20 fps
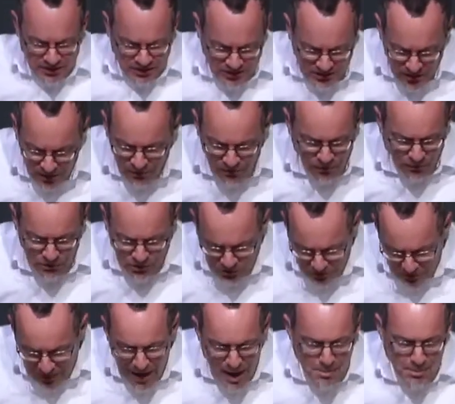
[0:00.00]
sinful
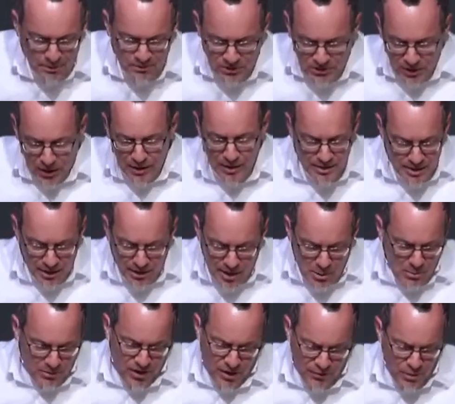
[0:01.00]
slab of solidarity
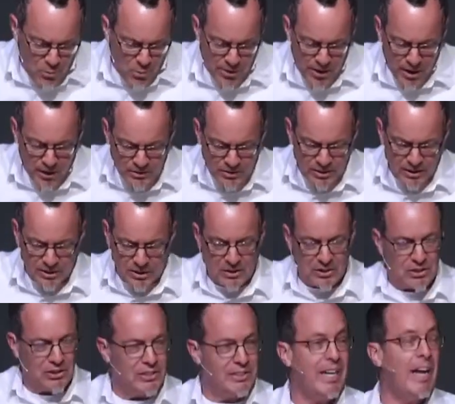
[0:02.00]
with everyone else and to
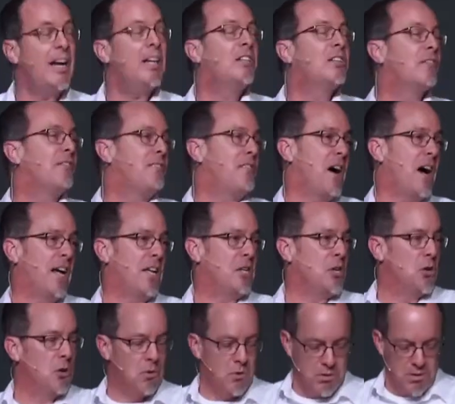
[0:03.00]
sanctify
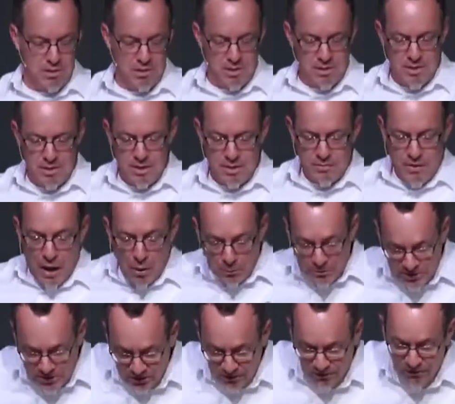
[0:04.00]
you. That
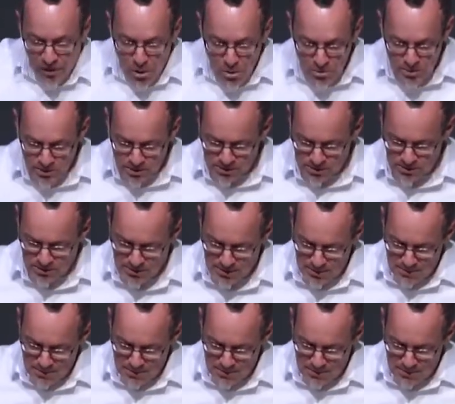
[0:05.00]
was the focus.